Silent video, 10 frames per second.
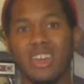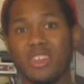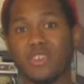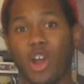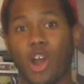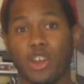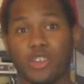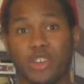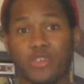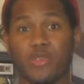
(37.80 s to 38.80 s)
In this
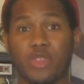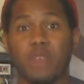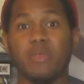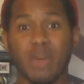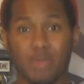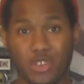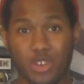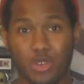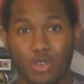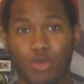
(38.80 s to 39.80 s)
architecture themed
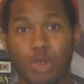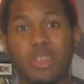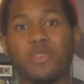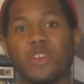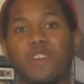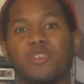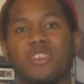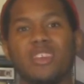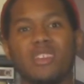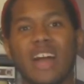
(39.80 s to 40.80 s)
episode, we'll be
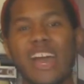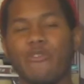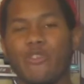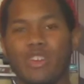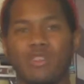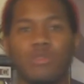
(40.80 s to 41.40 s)
discussing the life,